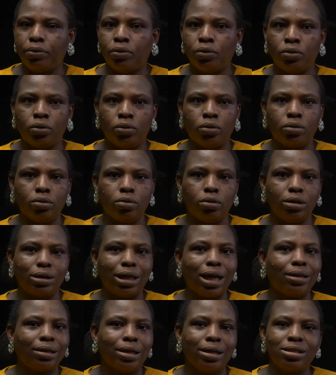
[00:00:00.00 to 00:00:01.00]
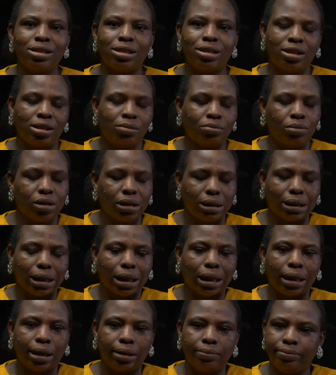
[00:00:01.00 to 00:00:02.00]
but that 10
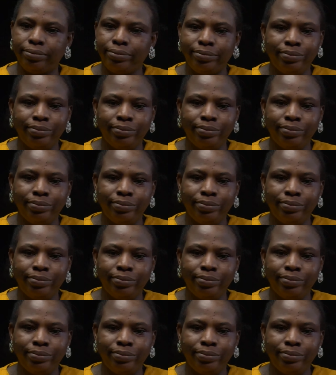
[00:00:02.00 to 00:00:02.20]
centimeter